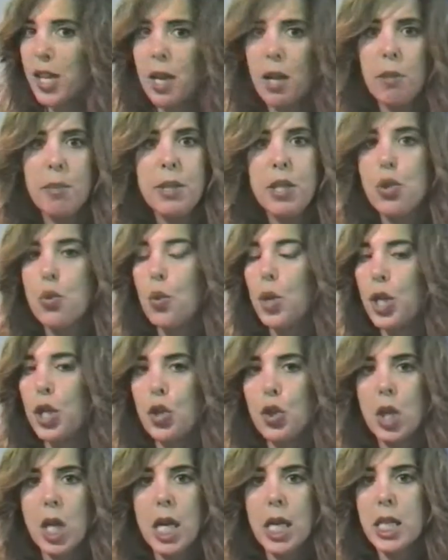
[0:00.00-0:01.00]
your tail between
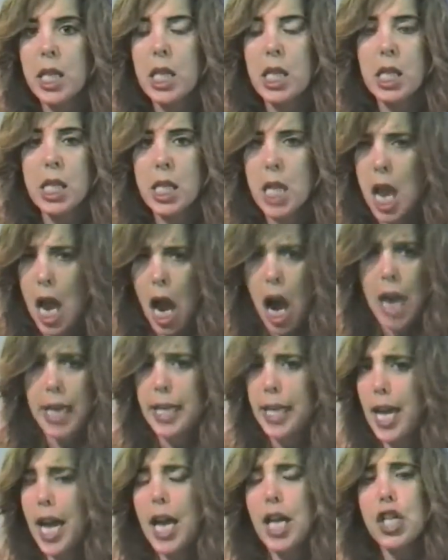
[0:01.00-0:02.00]
your legs and say, I
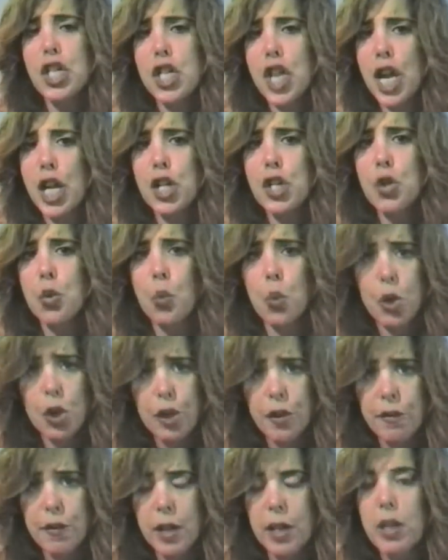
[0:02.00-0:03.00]
can't change a
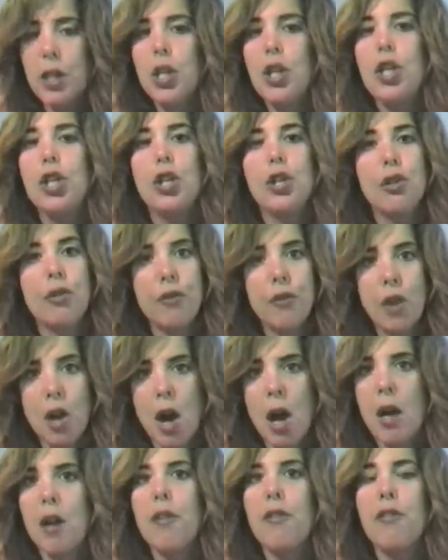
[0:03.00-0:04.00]
word of it. You've
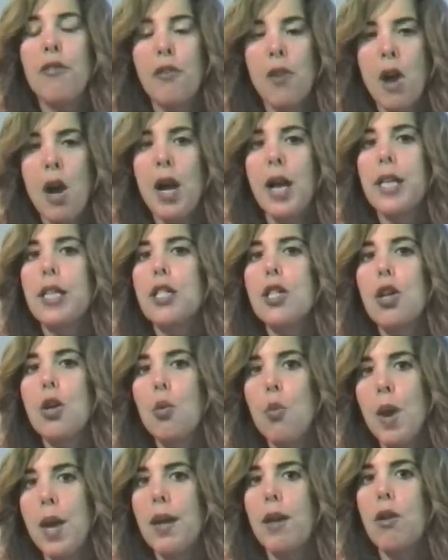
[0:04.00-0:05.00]
got to find
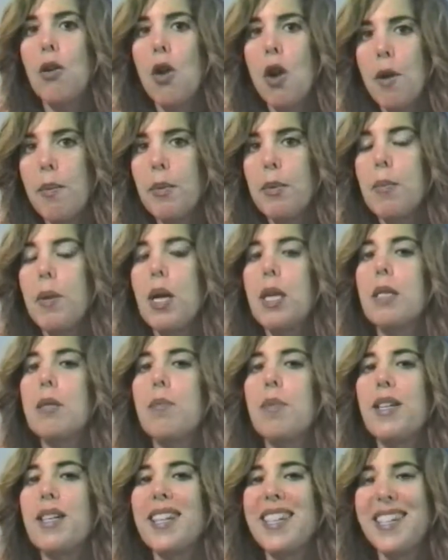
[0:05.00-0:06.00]
a way to
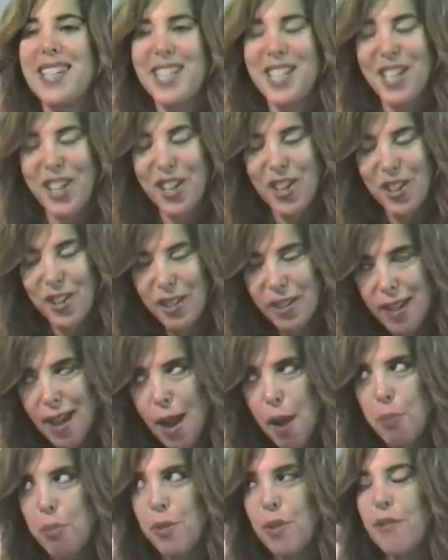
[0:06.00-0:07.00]
compromise because it's a
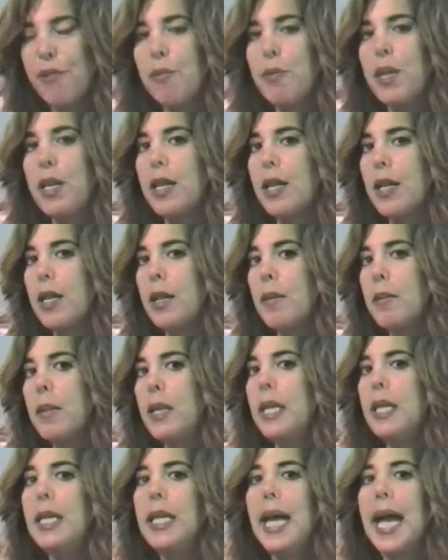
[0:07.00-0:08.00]
collaborative medium,
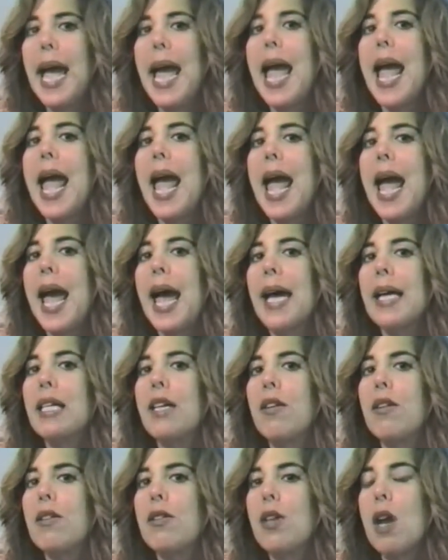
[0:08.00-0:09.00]

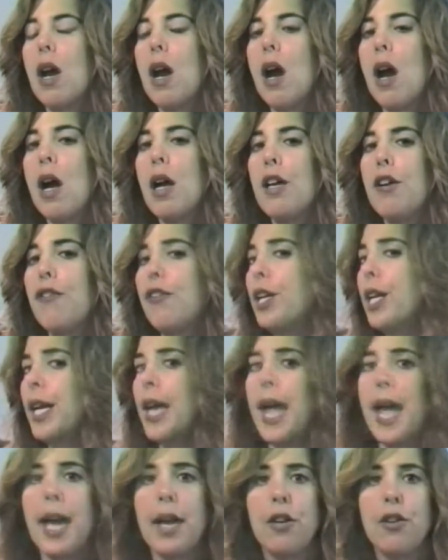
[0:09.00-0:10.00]
and if you
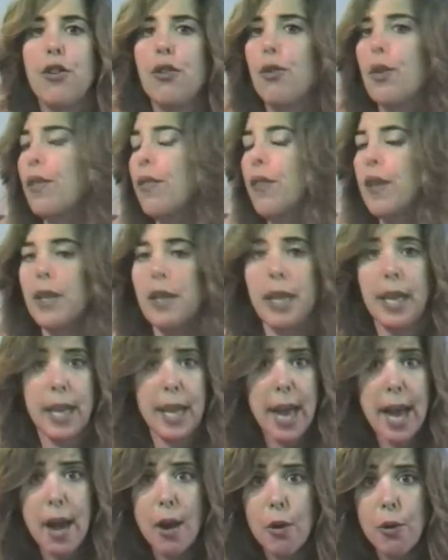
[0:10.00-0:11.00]
can't do it, then
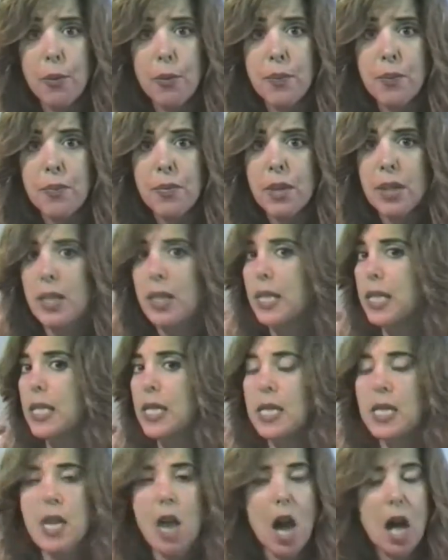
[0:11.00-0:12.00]
get out. It's
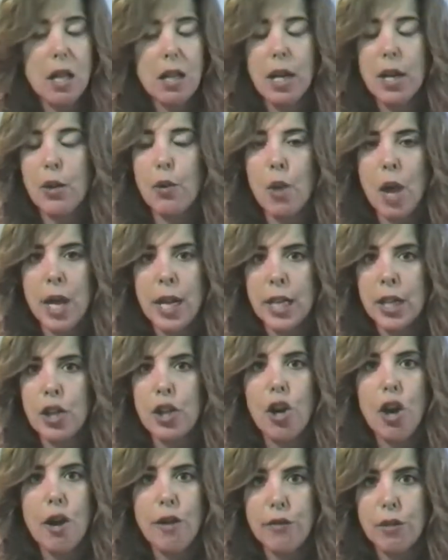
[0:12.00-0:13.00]
not like writing a
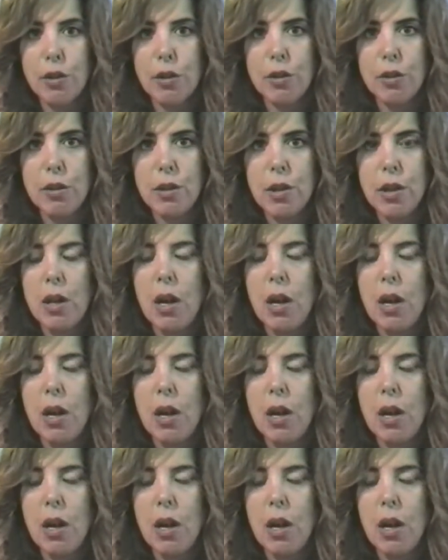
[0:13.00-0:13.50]
novel.